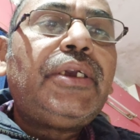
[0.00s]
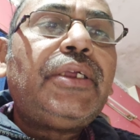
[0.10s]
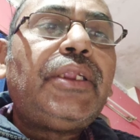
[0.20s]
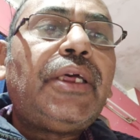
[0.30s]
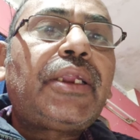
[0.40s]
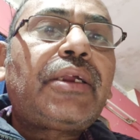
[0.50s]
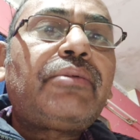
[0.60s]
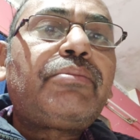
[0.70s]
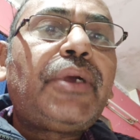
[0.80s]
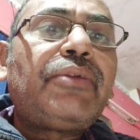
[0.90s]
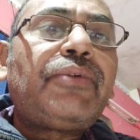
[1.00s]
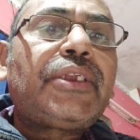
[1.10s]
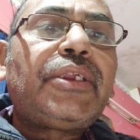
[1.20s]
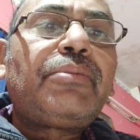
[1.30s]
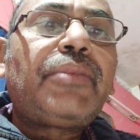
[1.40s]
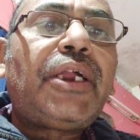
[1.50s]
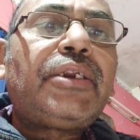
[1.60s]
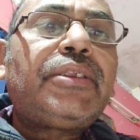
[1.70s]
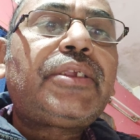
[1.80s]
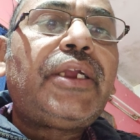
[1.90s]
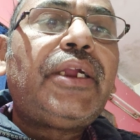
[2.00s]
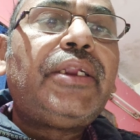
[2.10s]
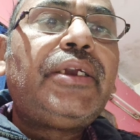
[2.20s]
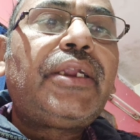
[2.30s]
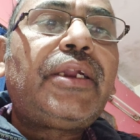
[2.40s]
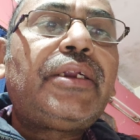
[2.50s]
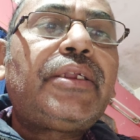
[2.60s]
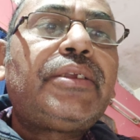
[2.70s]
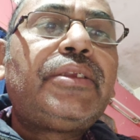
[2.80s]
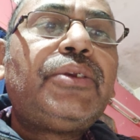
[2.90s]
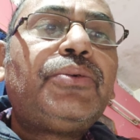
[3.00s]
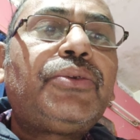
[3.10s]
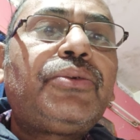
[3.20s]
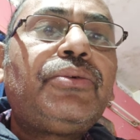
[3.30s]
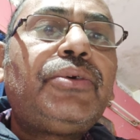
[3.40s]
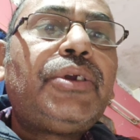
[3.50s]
In aircraft manufacturing plants, eddy current is used to